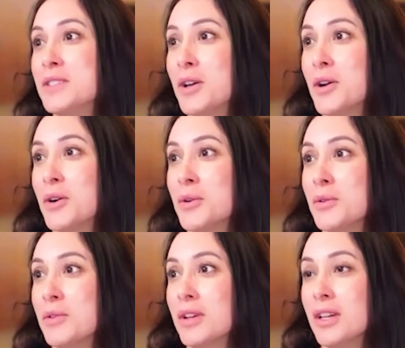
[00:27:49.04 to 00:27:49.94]
So,
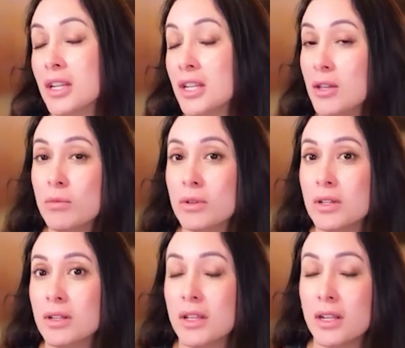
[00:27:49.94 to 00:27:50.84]
and
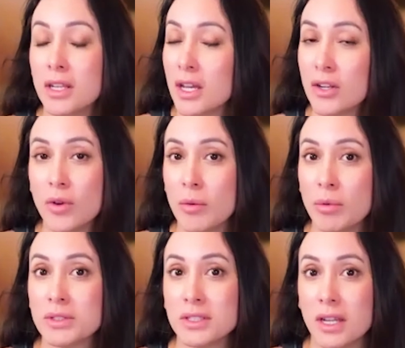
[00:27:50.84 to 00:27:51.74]
he had a great
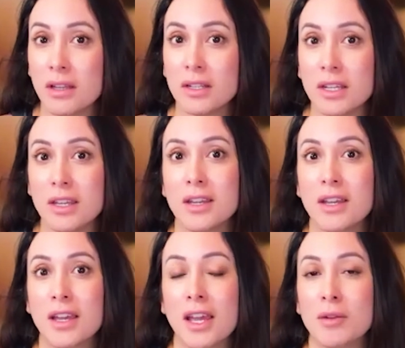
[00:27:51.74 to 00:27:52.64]
personality
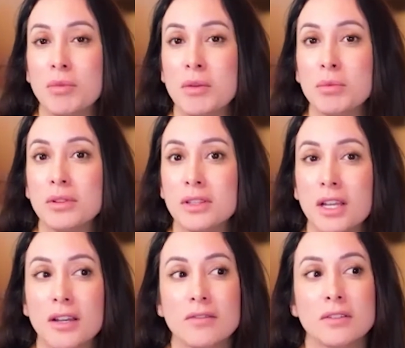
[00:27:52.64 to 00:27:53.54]
and people
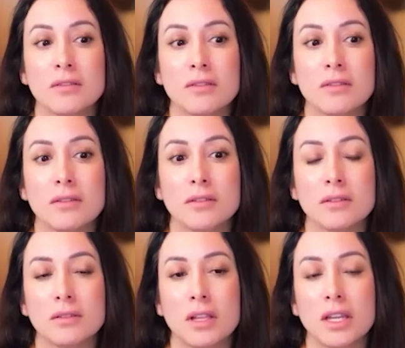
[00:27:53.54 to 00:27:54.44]
loved
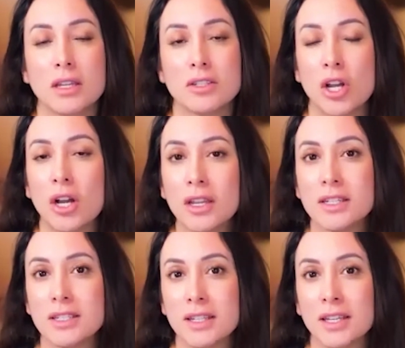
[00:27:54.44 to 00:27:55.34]
like talking
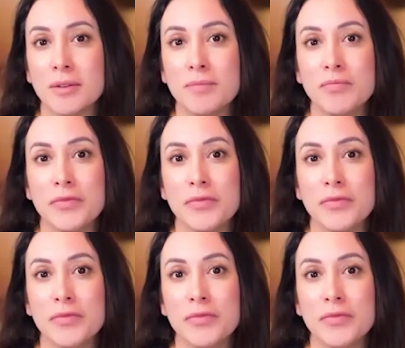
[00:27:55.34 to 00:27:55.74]
to him.